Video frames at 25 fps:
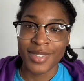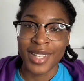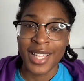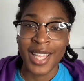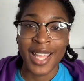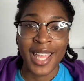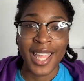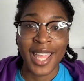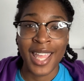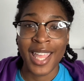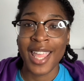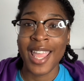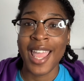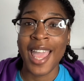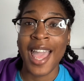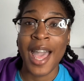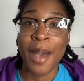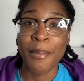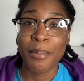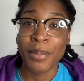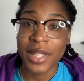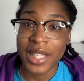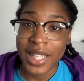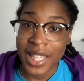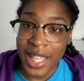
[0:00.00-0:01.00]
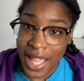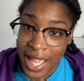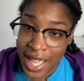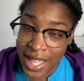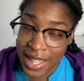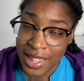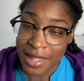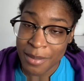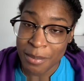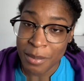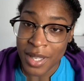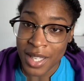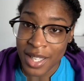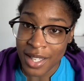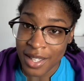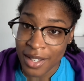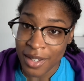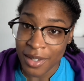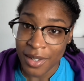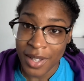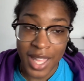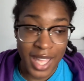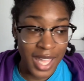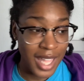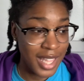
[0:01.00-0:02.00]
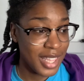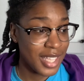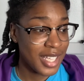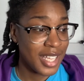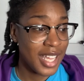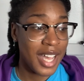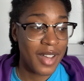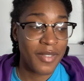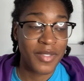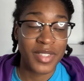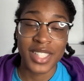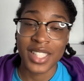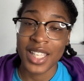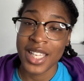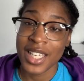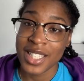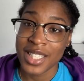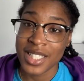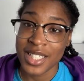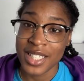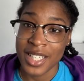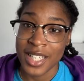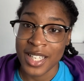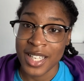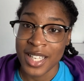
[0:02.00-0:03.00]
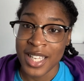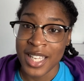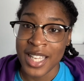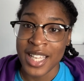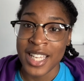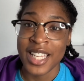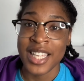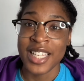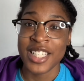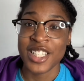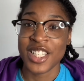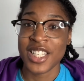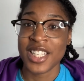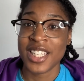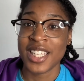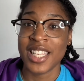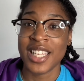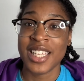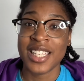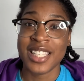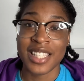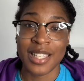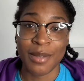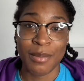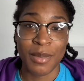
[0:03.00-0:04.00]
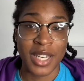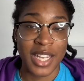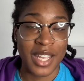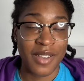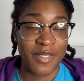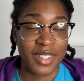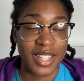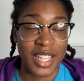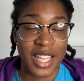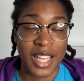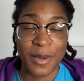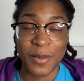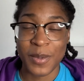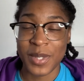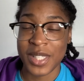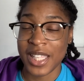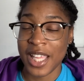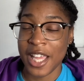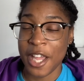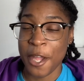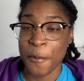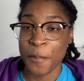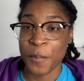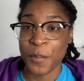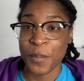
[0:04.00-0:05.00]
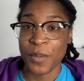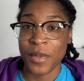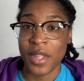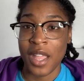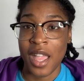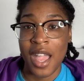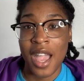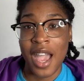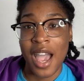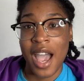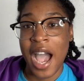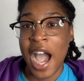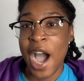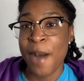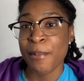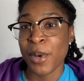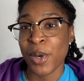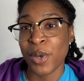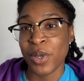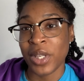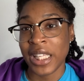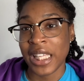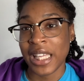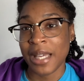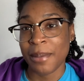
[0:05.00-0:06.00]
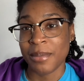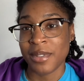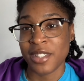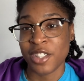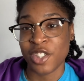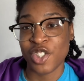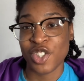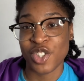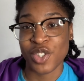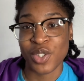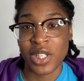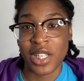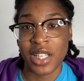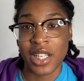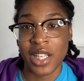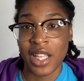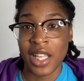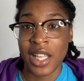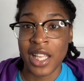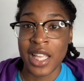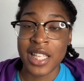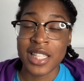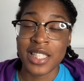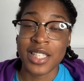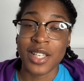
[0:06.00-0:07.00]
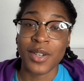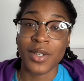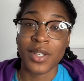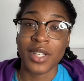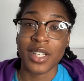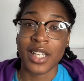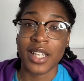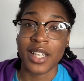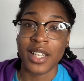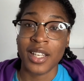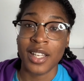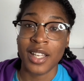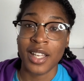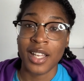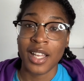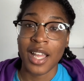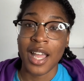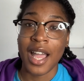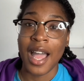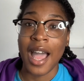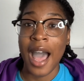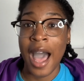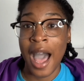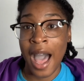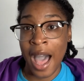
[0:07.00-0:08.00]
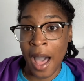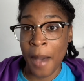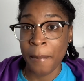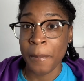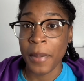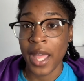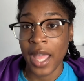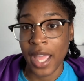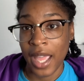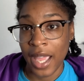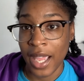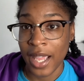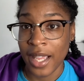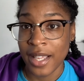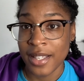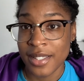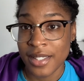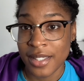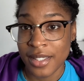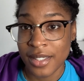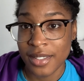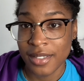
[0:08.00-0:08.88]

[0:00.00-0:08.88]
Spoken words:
He happily ate the meal, had the conversation. She kissed him and everything and was like, I'm only up the street. And he told her, I pass.